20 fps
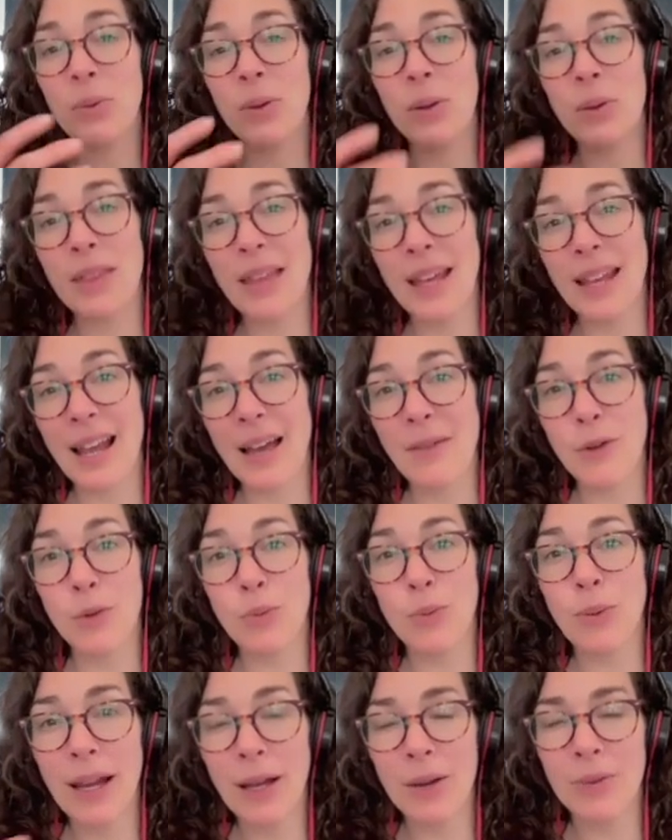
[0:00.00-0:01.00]
we will then have a
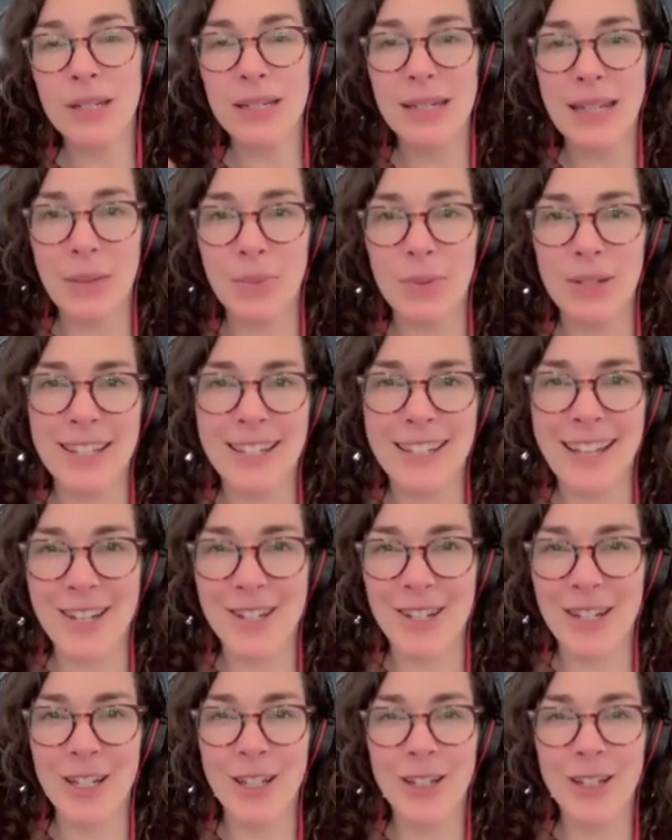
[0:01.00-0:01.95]
roundtable discussion.